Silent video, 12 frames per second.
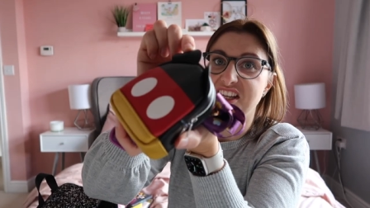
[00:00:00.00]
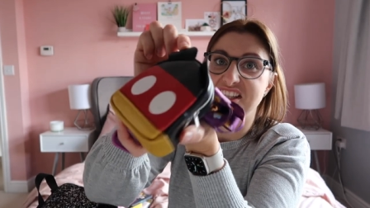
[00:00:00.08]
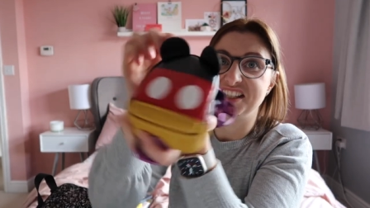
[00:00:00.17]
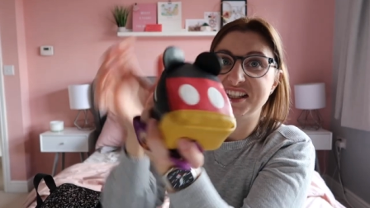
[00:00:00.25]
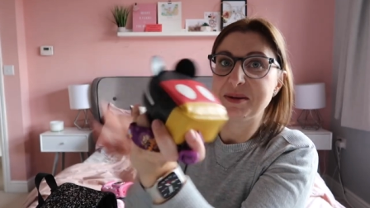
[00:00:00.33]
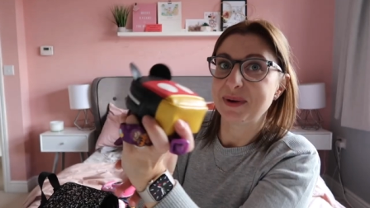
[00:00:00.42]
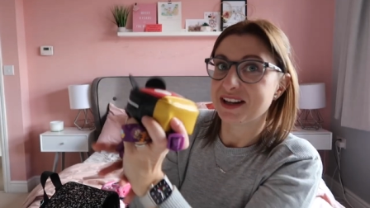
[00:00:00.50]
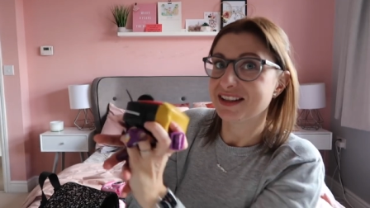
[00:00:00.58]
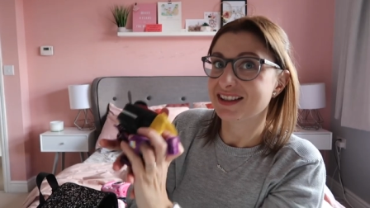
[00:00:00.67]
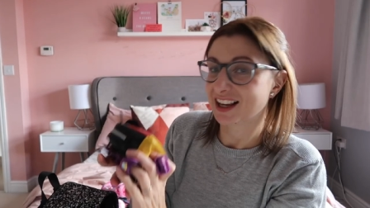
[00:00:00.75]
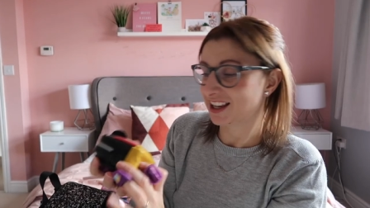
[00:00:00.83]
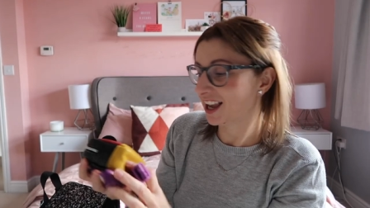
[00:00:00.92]
their Disney
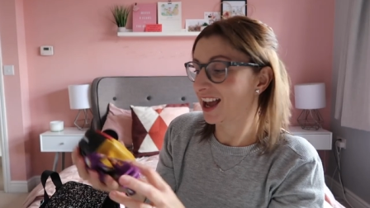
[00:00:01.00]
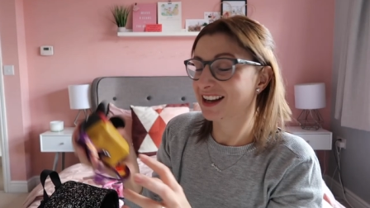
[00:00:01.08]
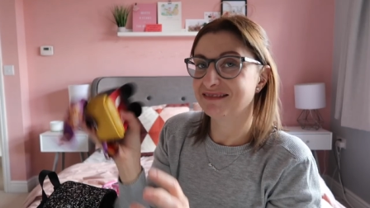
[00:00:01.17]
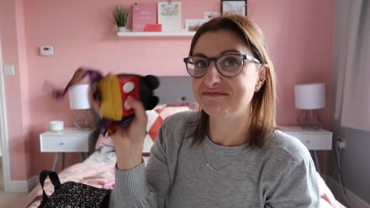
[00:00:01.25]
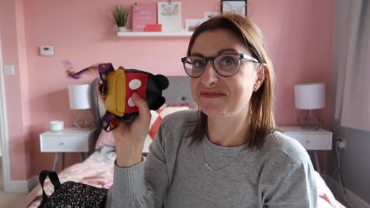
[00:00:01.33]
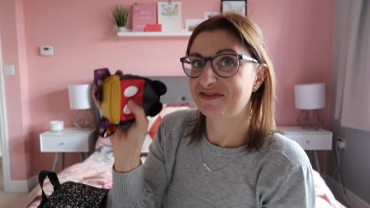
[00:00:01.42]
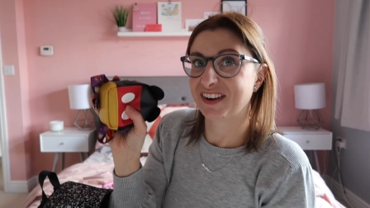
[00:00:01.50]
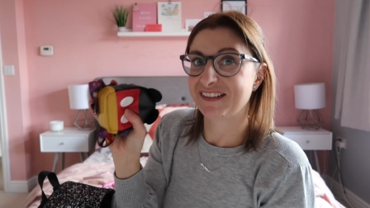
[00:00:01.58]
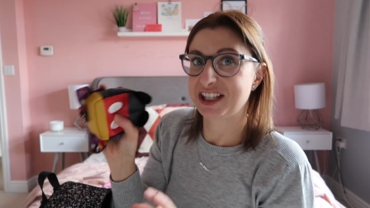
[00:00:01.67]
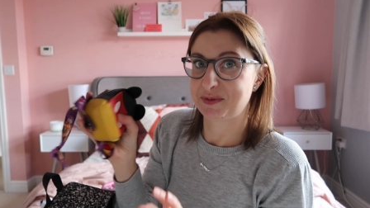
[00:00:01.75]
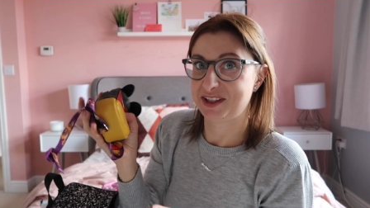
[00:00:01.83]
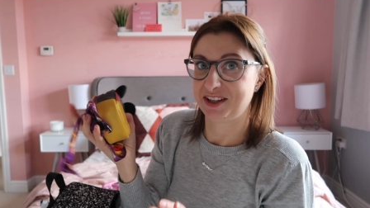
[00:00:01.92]
pins. Again,
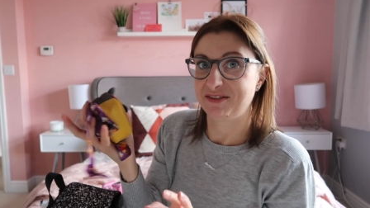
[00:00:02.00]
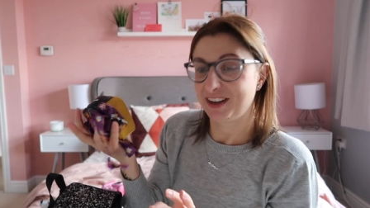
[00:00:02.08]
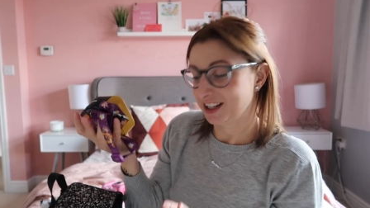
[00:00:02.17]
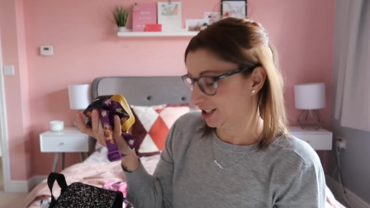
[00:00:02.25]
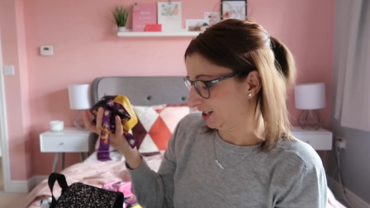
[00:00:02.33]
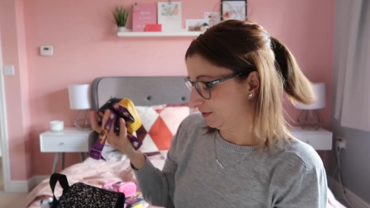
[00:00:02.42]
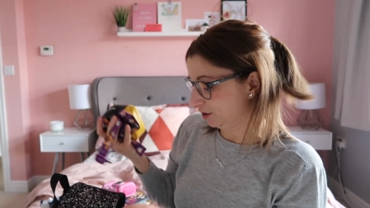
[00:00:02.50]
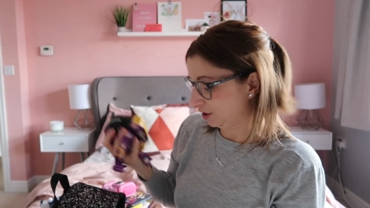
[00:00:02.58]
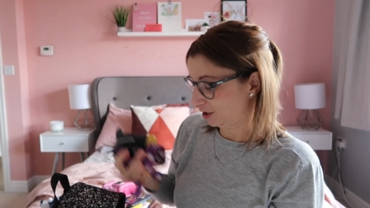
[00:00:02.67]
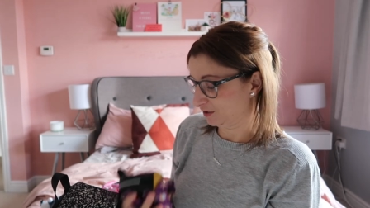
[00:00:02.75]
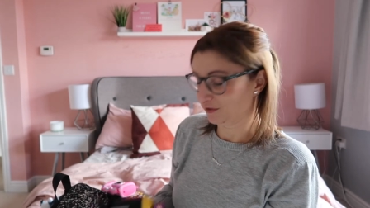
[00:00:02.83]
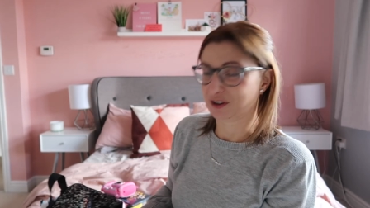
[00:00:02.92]
very specific to if you're going to